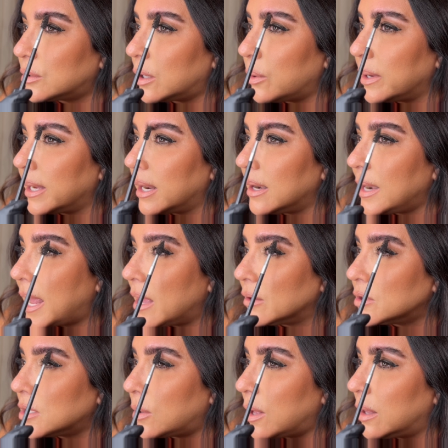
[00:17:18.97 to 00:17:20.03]
growing in now.
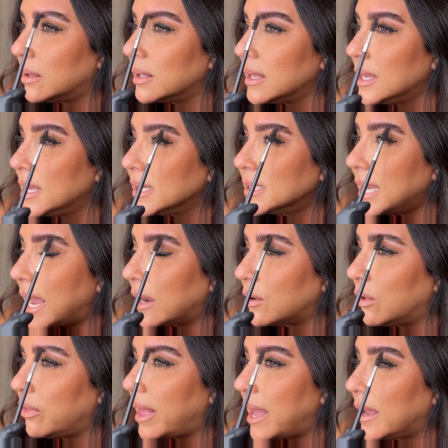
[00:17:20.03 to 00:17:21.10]
So I'll
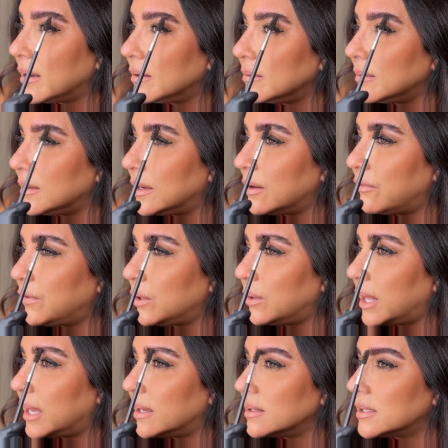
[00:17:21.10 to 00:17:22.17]
tackle that in a few
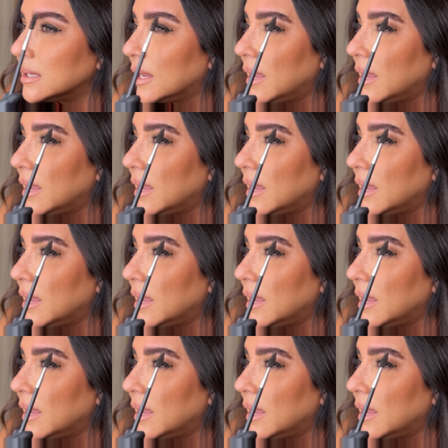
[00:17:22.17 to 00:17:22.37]
days.